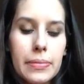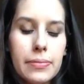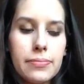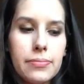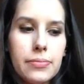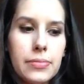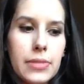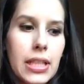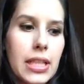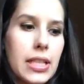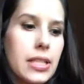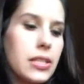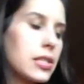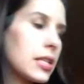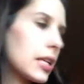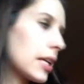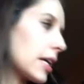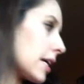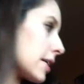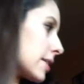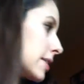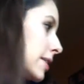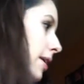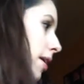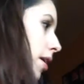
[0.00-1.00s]
need to
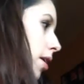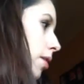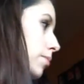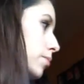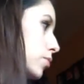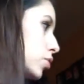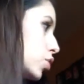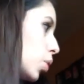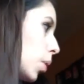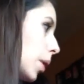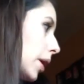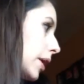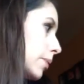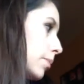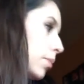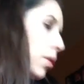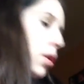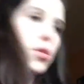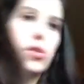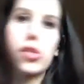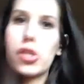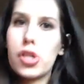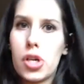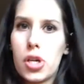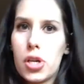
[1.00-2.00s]
get some join
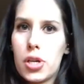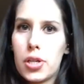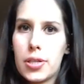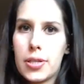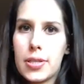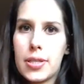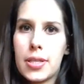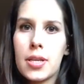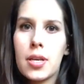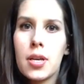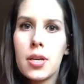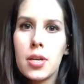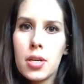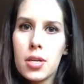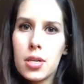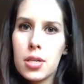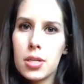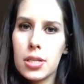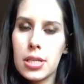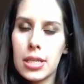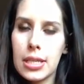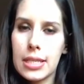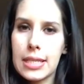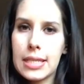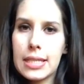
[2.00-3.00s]
brochures
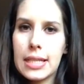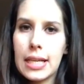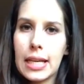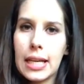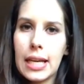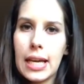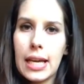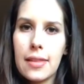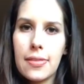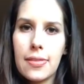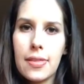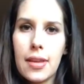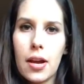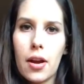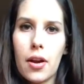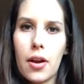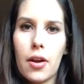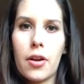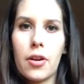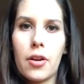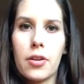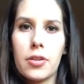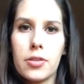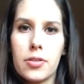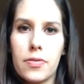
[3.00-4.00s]
to stick in
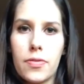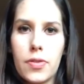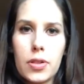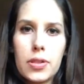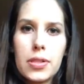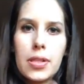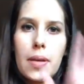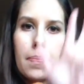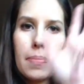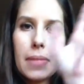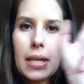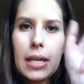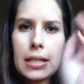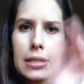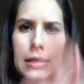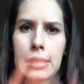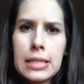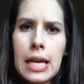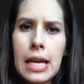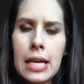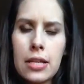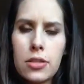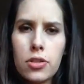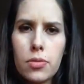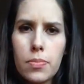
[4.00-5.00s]
there for something
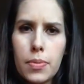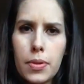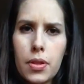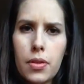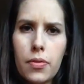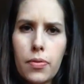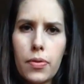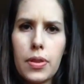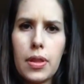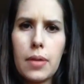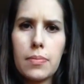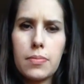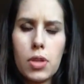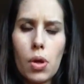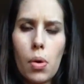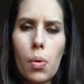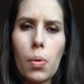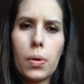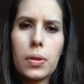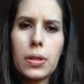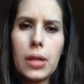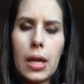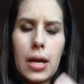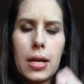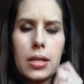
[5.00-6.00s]
tangible for them to
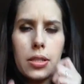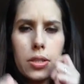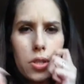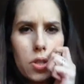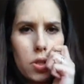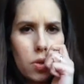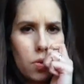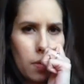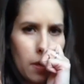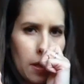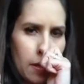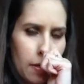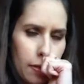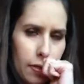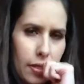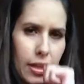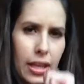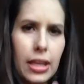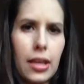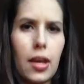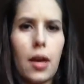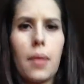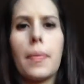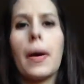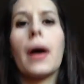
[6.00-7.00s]
hold on to and
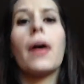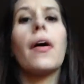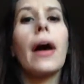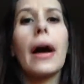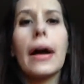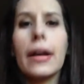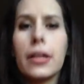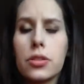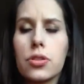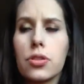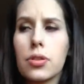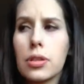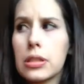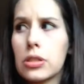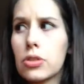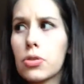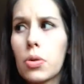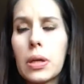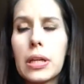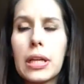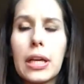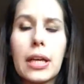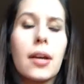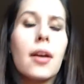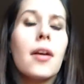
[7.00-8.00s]
think about actually
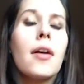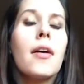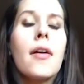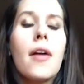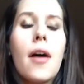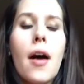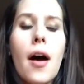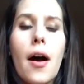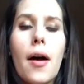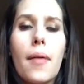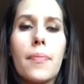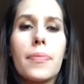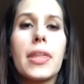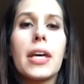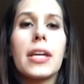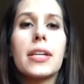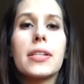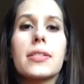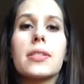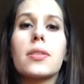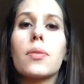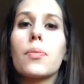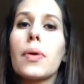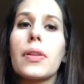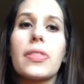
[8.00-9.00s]
joining. That is
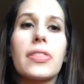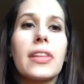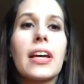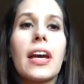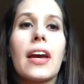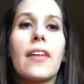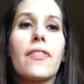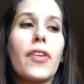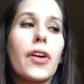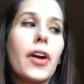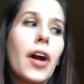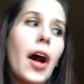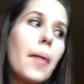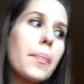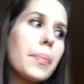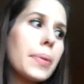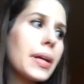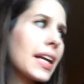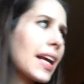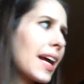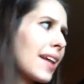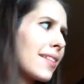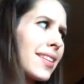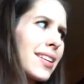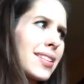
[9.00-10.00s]
the one thing I forgot. But
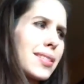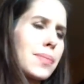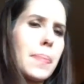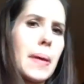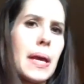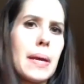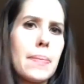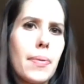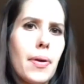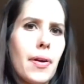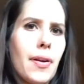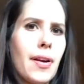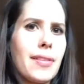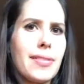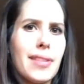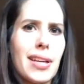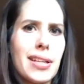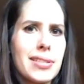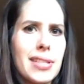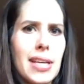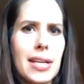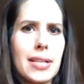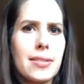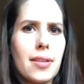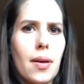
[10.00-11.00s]
again, that's paper and that
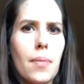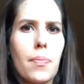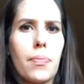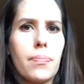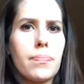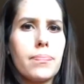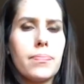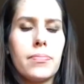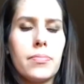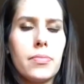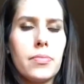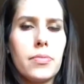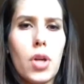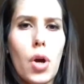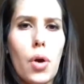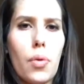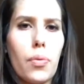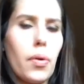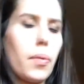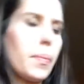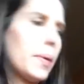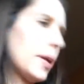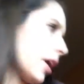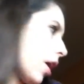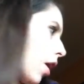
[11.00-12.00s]
takes up no
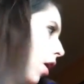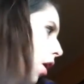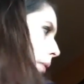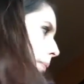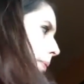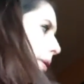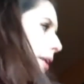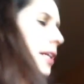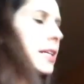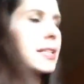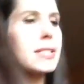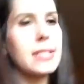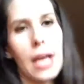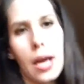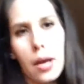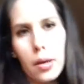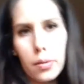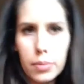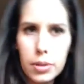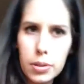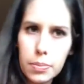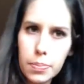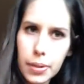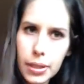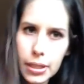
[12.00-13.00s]
room at all because I
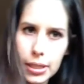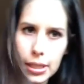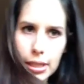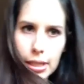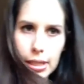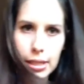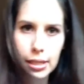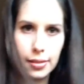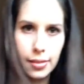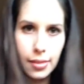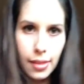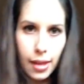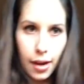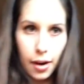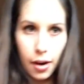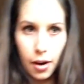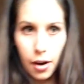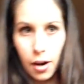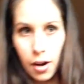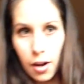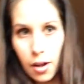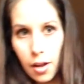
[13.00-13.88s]
would put it in their